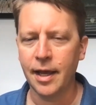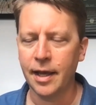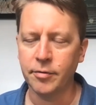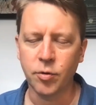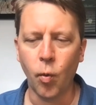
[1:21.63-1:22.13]

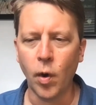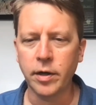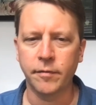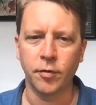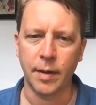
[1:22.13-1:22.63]
it was a
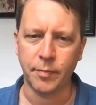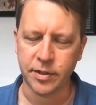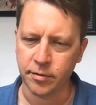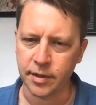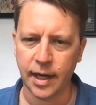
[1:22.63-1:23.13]
wonderful
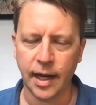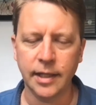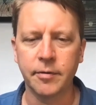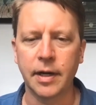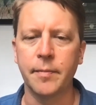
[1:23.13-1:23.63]
episode, and I
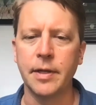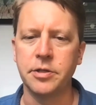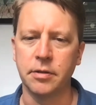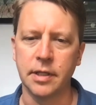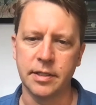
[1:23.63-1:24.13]
highly recommend
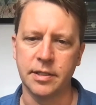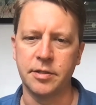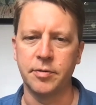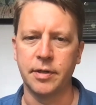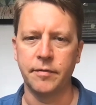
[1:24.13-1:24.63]
you listen
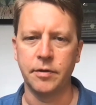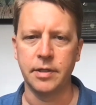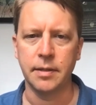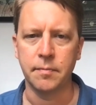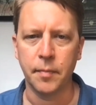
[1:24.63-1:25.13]
to it if you
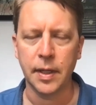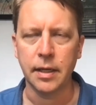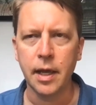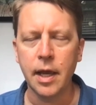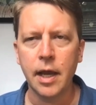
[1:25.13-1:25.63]
didn't, but